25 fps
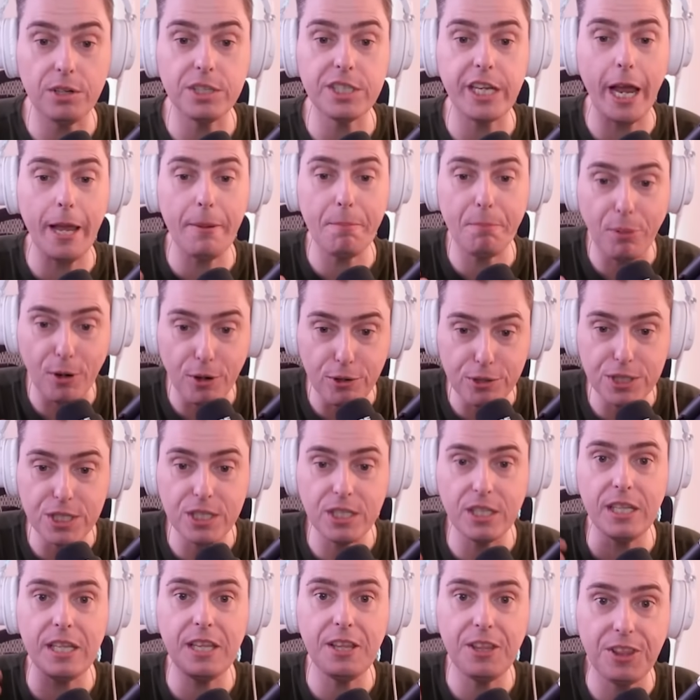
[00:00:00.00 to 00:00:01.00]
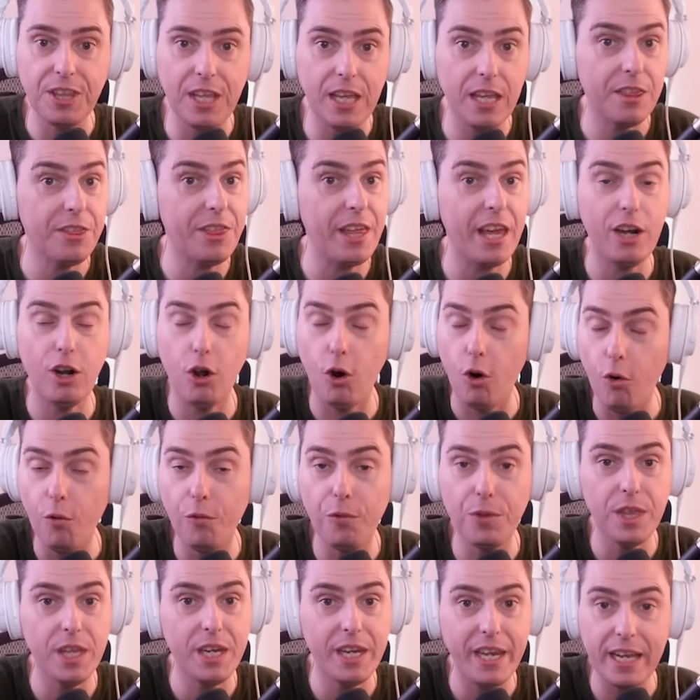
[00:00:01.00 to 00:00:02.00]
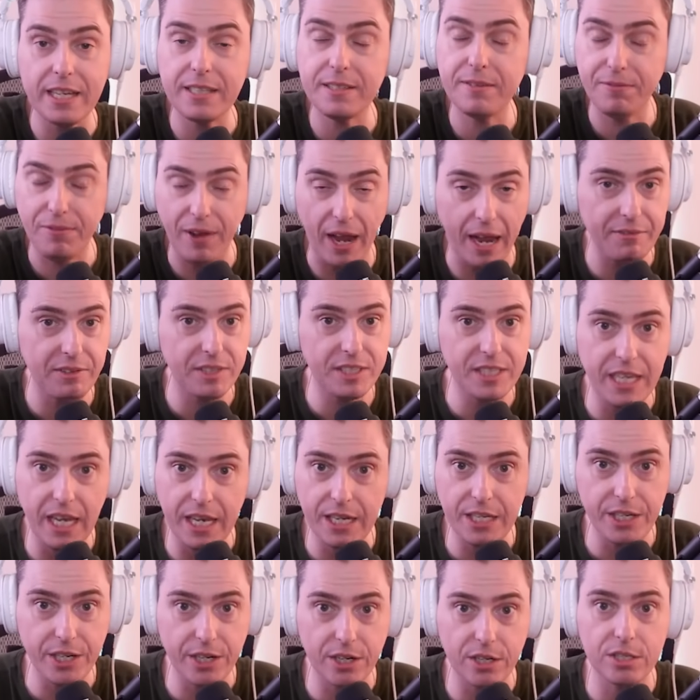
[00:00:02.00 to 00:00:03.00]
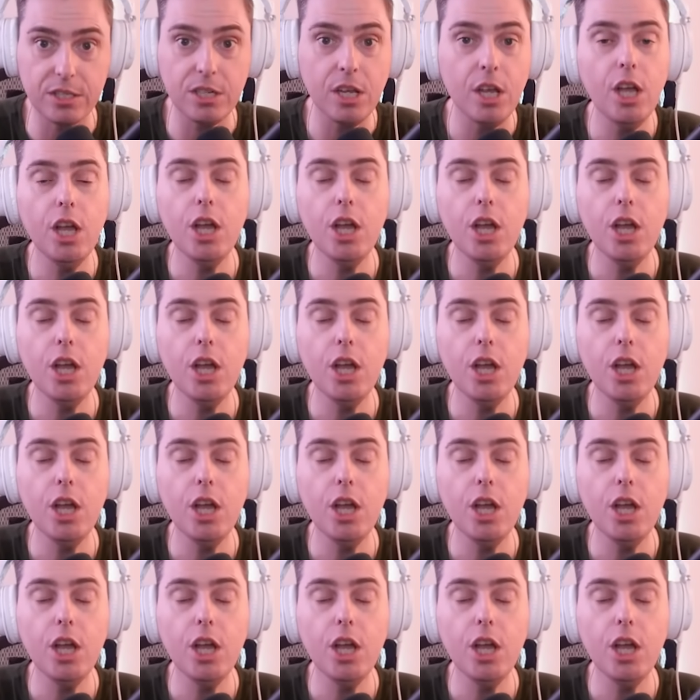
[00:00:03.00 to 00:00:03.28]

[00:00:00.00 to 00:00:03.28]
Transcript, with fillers: I personally think that over the next five to 10 years,